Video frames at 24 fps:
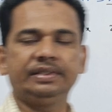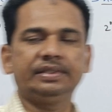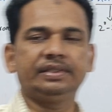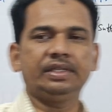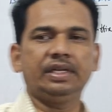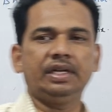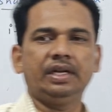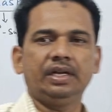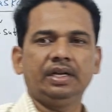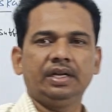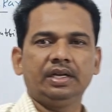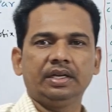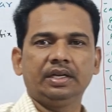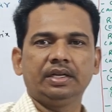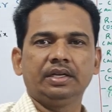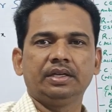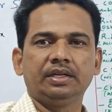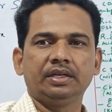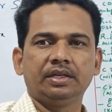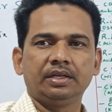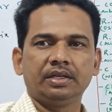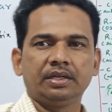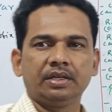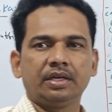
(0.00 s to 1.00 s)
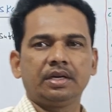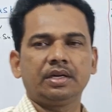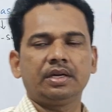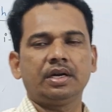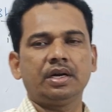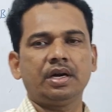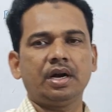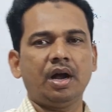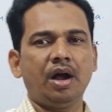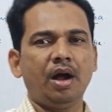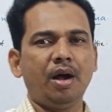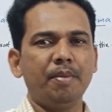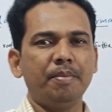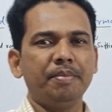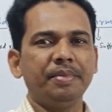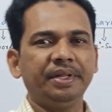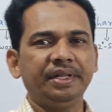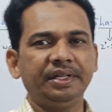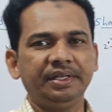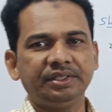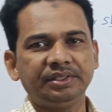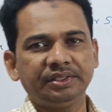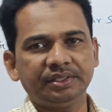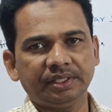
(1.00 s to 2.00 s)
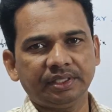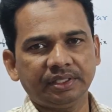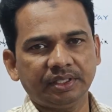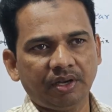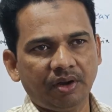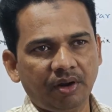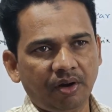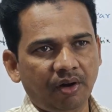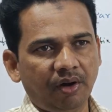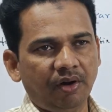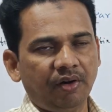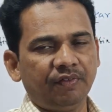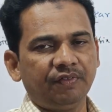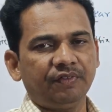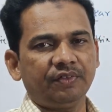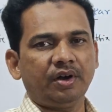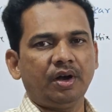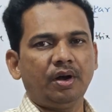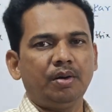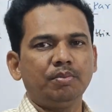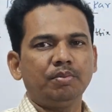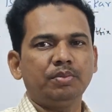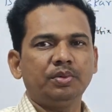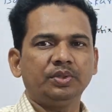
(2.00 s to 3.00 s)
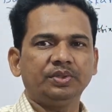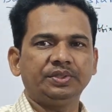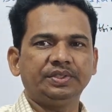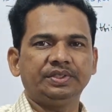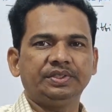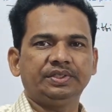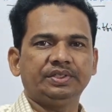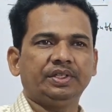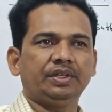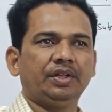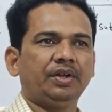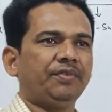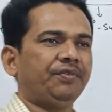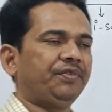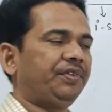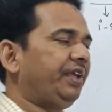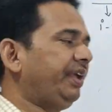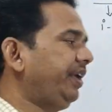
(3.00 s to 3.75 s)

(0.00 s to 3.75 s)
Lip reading: is the combination of composition of